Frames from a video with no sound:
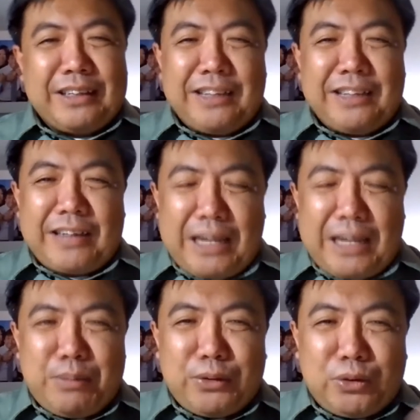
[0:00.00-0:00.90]
they are
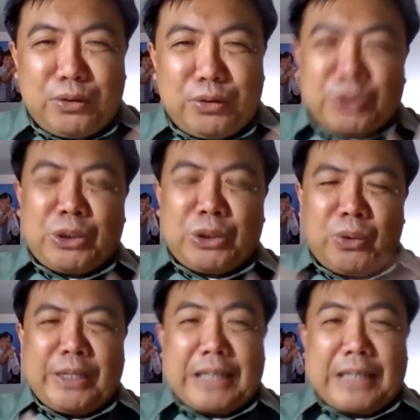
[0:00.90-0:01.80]
able to do
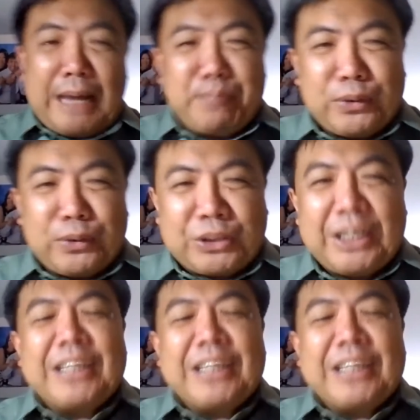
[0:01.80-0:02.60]
so in campus,